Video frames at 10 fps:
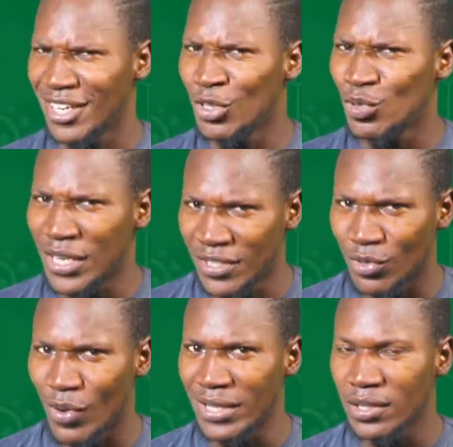
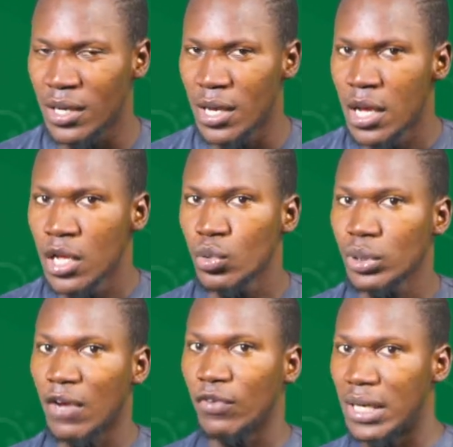Interesting, right? So
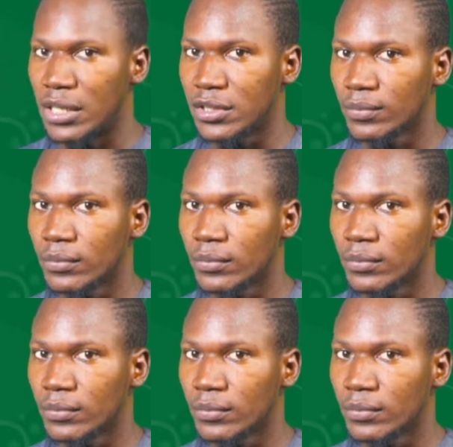what have we learned?